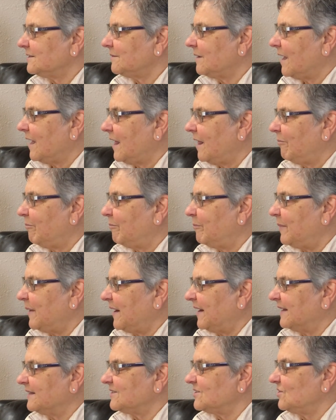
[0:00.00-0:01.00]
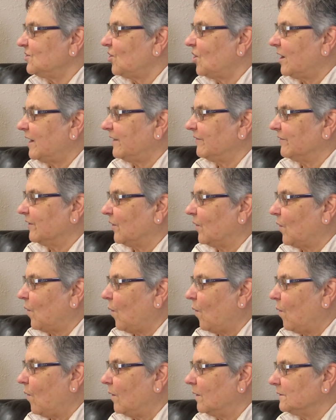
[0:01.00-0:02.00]
I'll bet it's not even
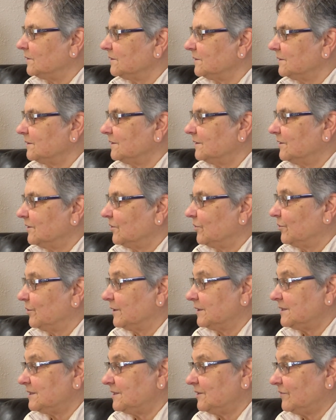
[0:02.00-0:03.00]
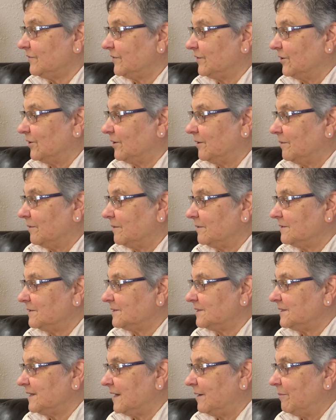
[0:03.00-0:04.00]
gold. Christopher,
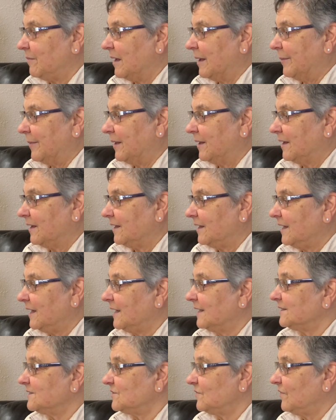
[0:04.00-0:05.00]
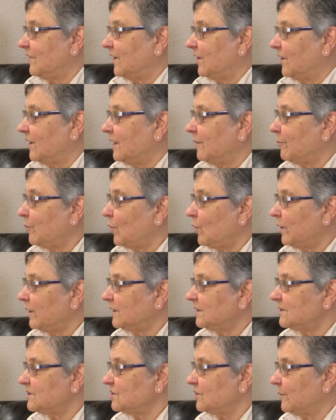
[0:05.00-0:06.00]
said Mama, it's very
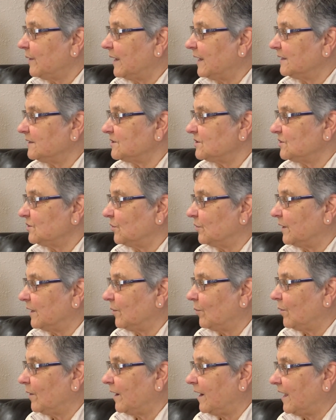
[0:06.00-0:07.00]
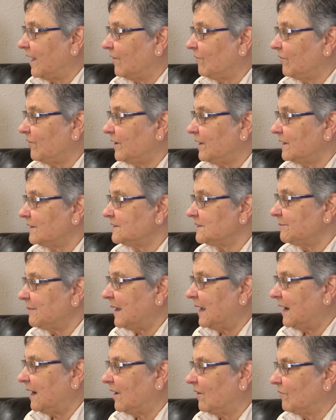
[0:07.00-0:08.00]
important to Aunt Snooty, whatever it's
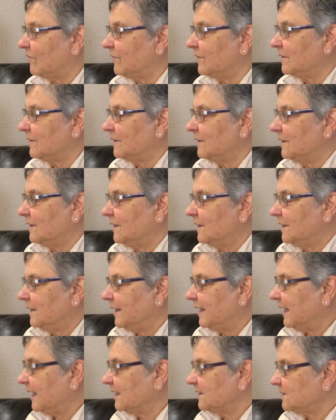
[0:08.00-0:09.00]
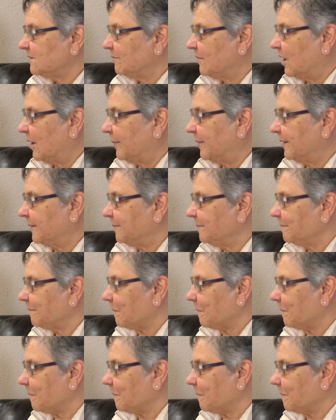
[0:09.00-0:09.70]
made of. Yes, Mama.